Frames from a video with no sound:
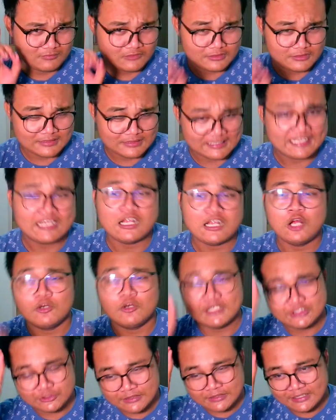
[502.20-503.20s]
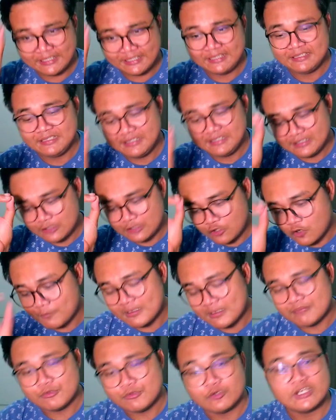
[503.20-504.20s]
the gay gone so they
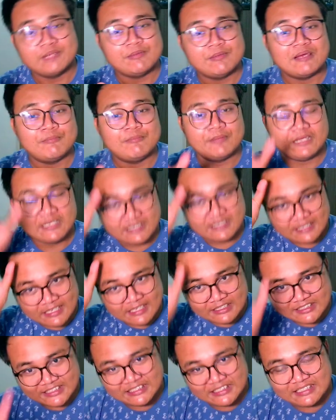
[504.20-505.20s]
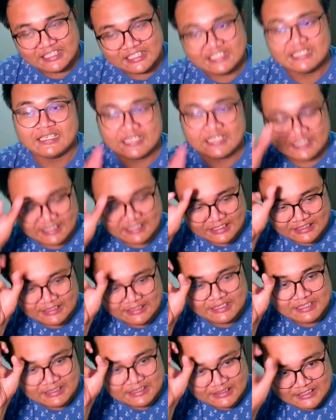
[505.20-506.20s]
comment Yuri Bepe, the gay tene, the gay
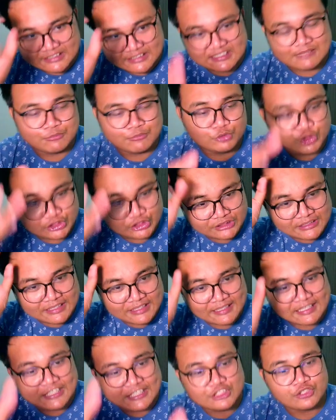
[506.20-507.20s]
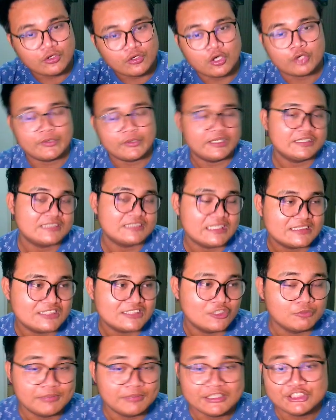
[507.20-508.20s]
Netta Mushi, the gay general criticize
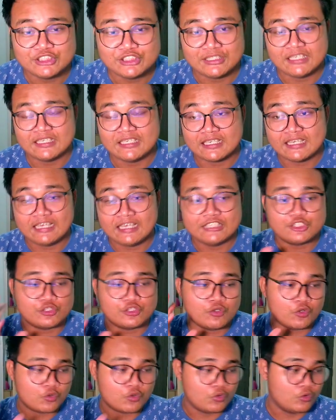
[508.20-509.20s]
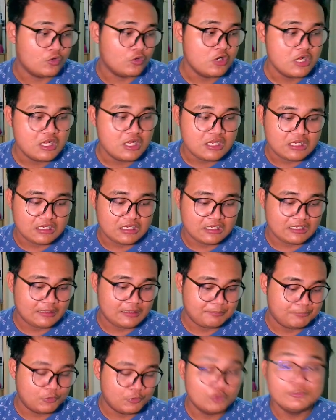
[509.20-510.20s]
Lubajane, the gay general go,
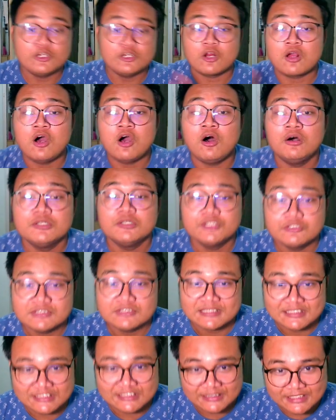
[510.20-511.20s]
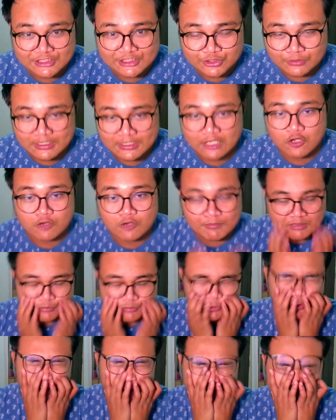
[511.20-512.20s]
Bovido gone, Lucy Jane, so they comment
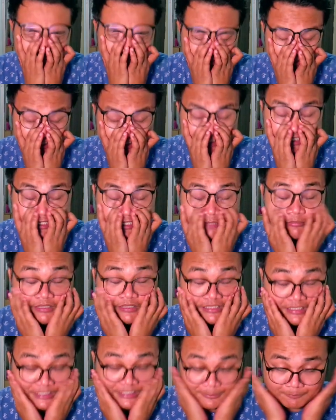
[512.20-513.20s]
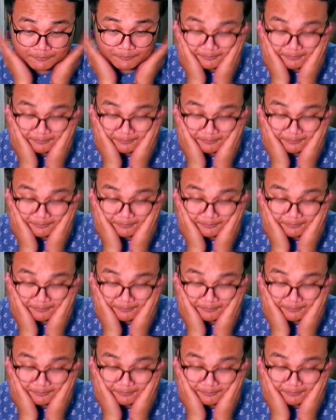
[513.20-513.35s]
Yuri Bepe, being